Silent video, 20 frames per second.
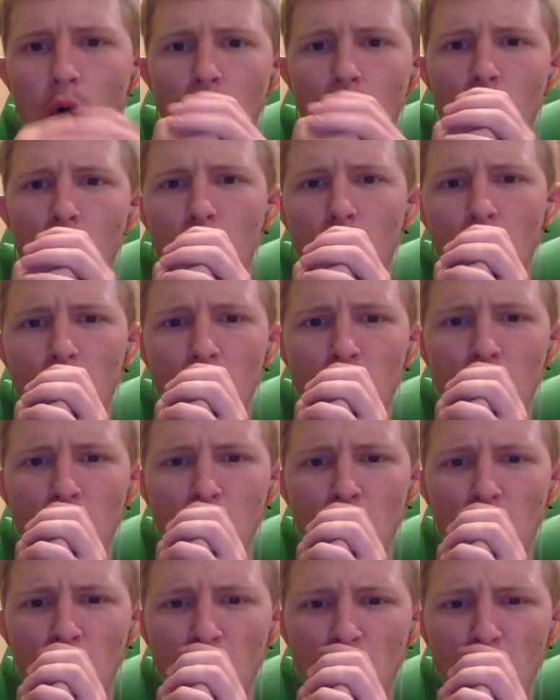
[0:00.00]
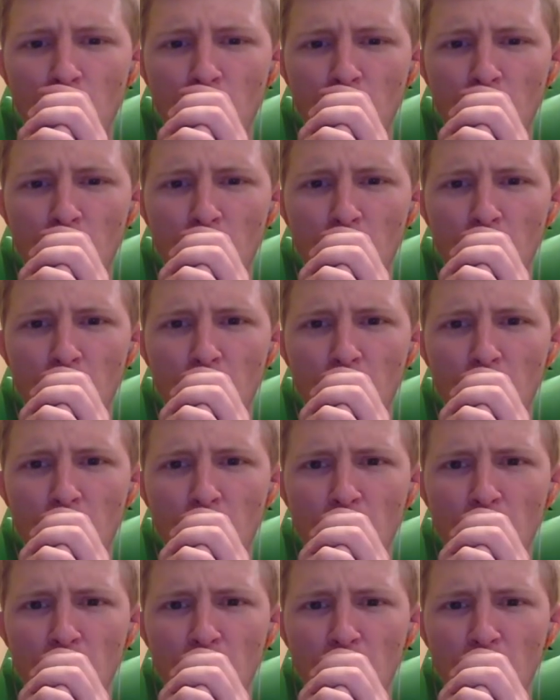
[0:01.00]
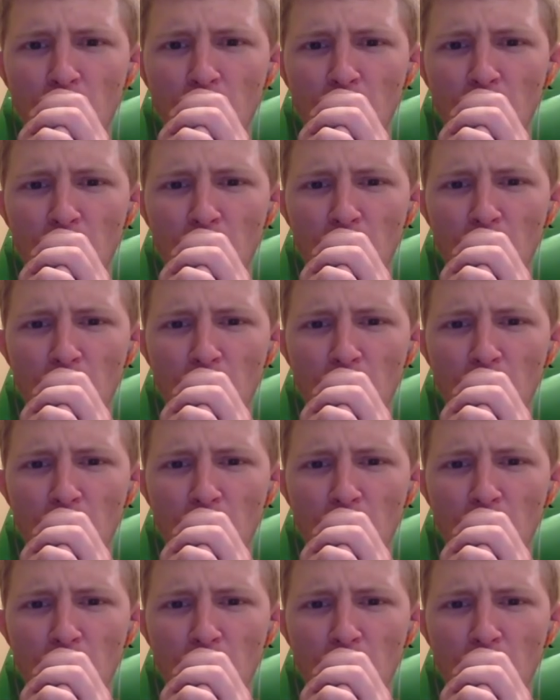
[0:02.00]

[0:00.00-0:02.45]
[no speech]